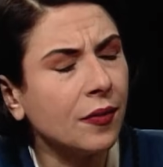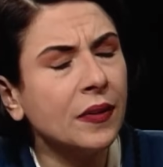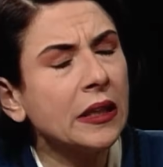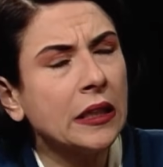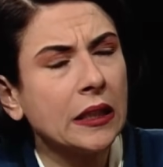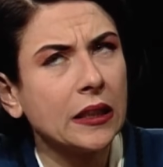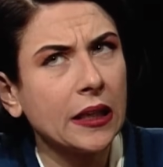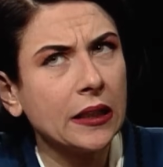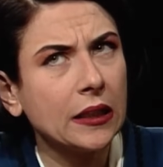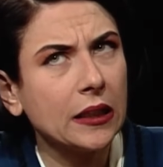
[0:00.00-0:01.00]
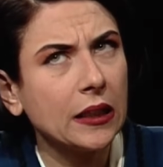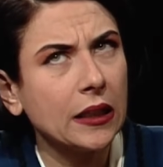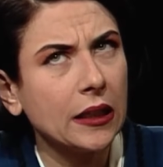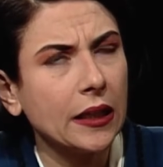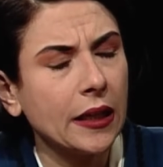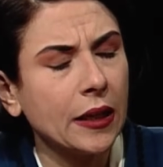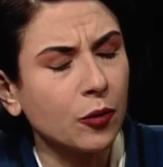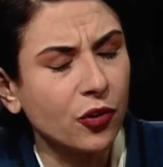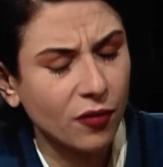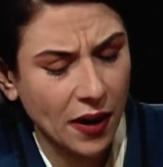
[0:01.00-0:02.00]
And then
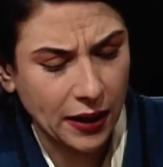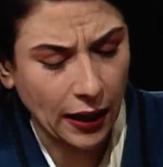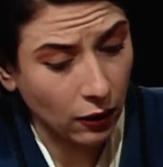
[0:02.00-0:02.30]
it was funny.